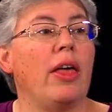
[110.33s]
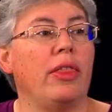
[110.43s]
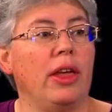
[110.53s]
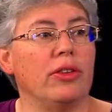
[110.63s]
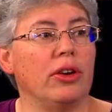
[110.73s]

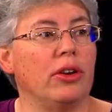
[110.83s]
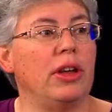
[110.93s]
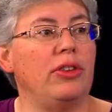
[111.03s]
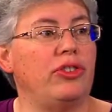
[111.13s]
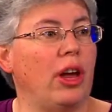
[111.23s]
the
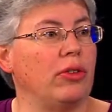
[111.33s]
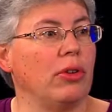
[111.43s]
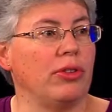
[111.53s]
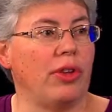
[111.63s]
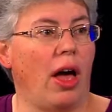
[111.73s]
Attorney
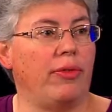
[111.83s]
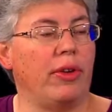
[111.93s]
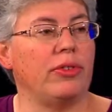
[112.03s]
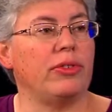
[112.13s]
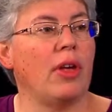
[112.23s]
General's
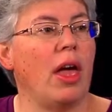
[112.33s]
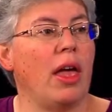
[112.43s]
office,